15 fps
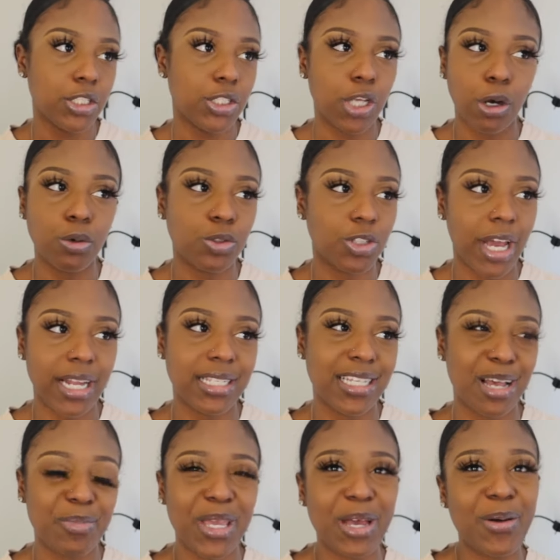Don't try to
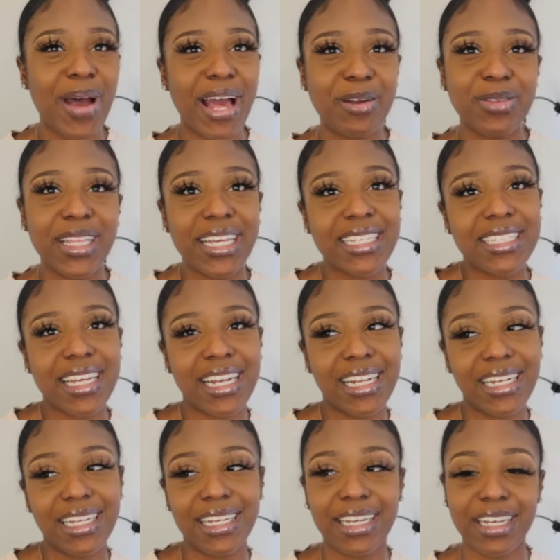tell me, oh, I don't think it's
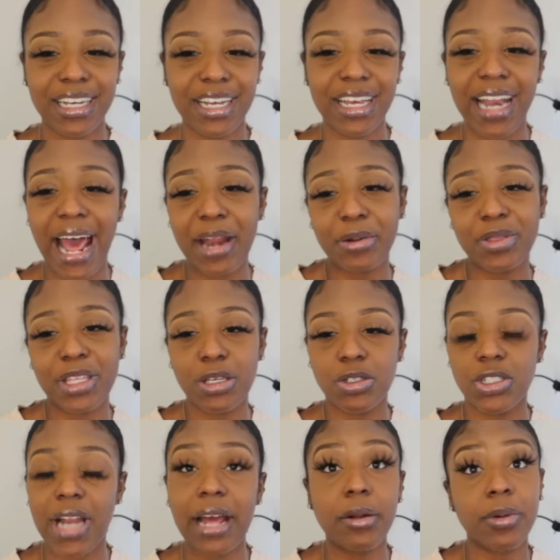gonna look good. I don't think you
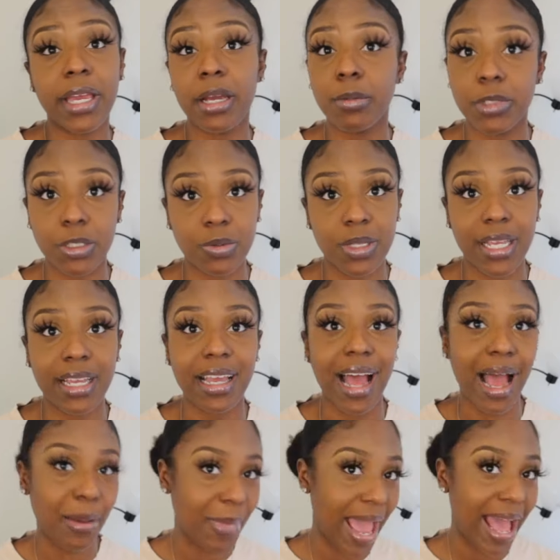should. I don't care what you think.
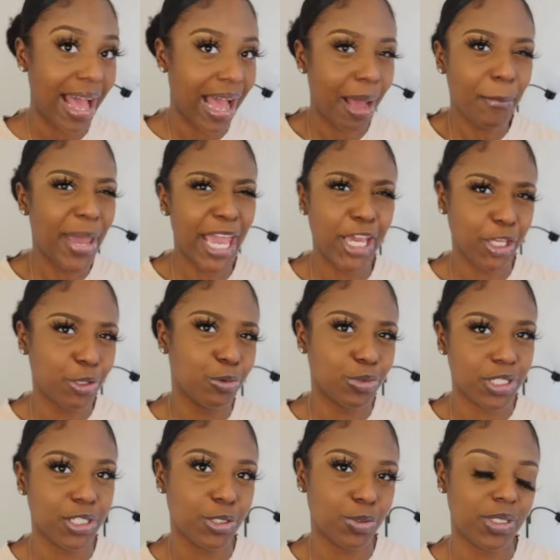I'm paying you
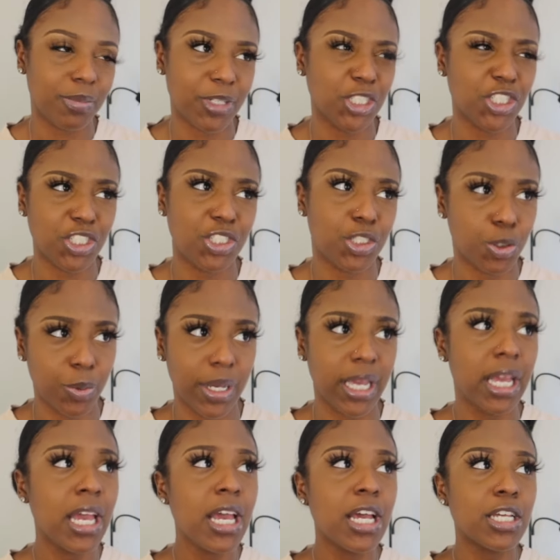to do something. Just do it.
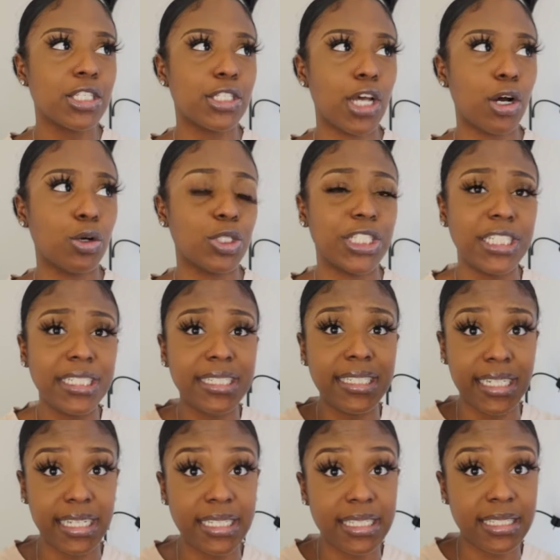So she
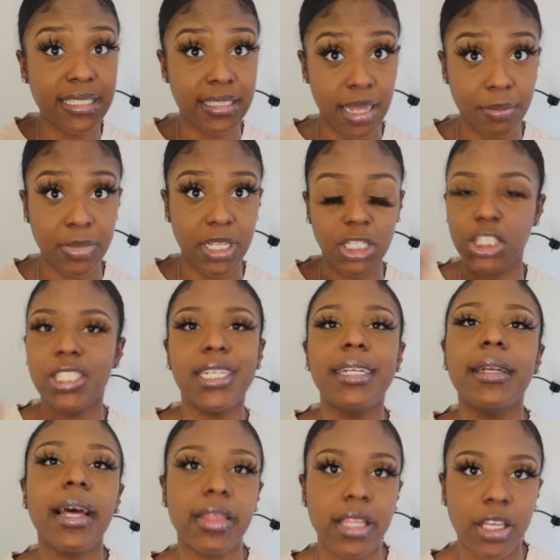did something. She
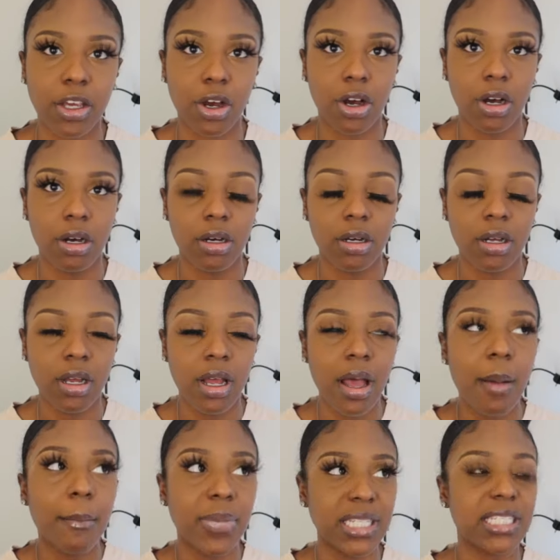did nothing, y'all,
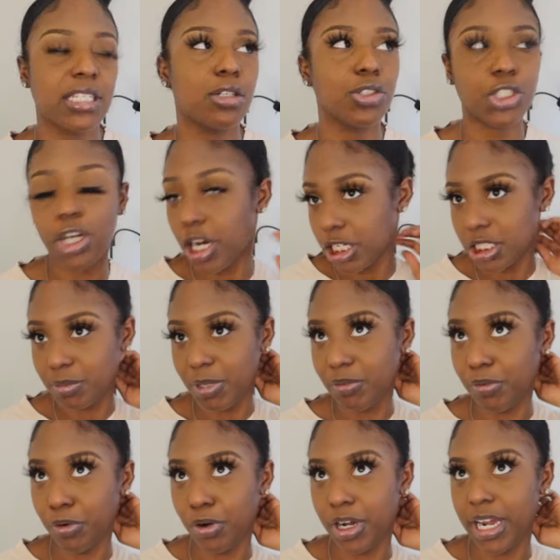but still charged me
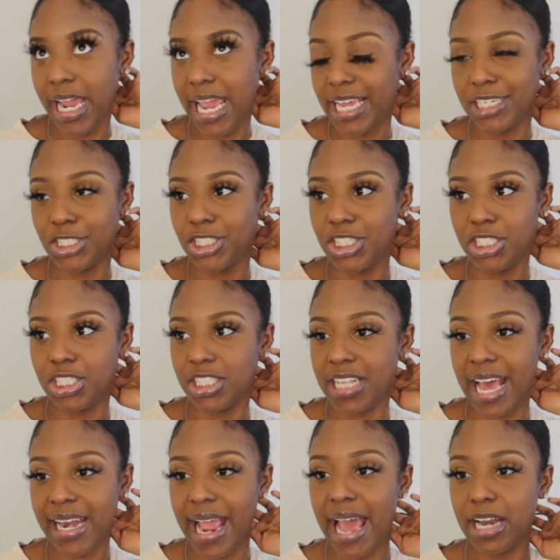for it. And she just
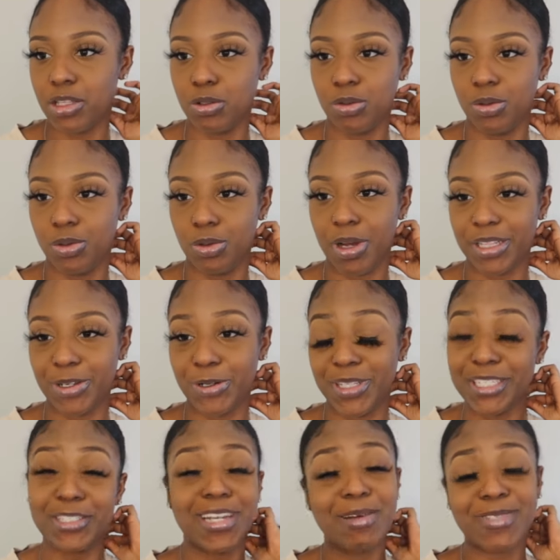had an attitude throughout the whole
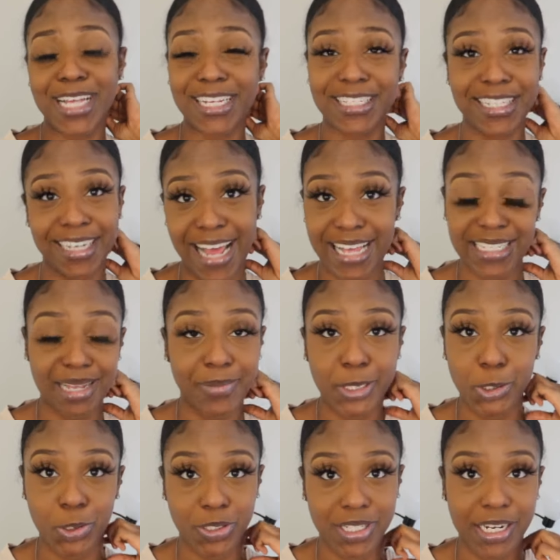thing. So that was actually the last time I
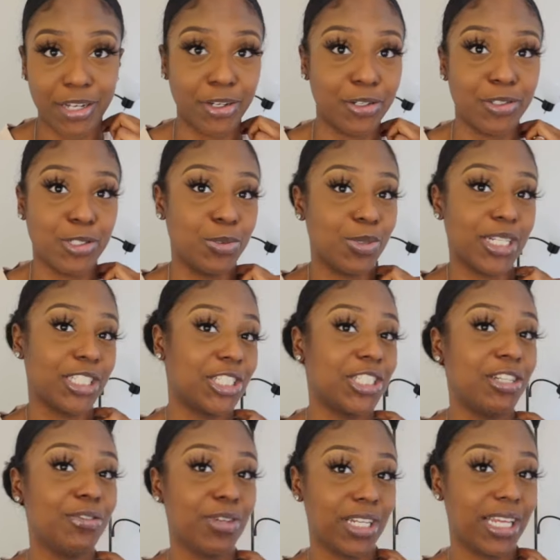talked to that girl too, because
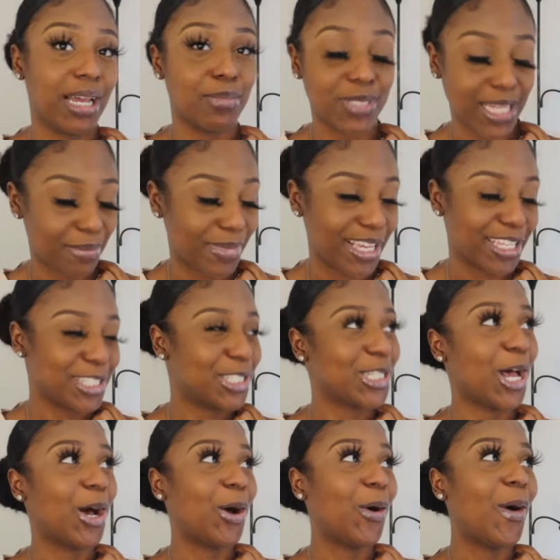she really upset me.
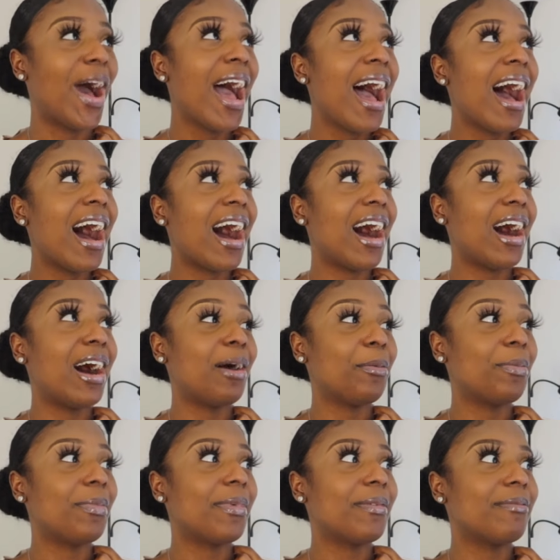So
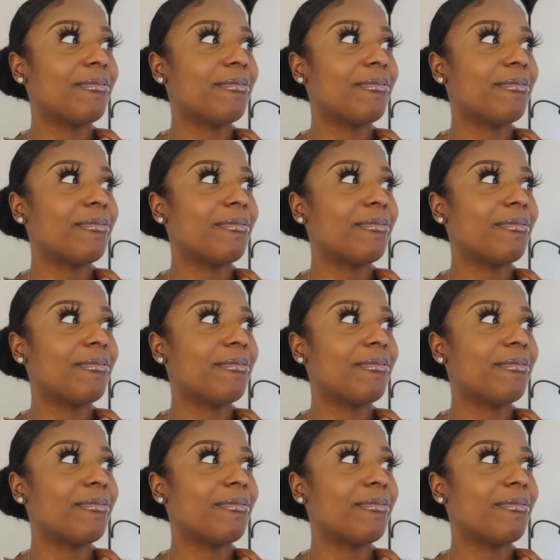I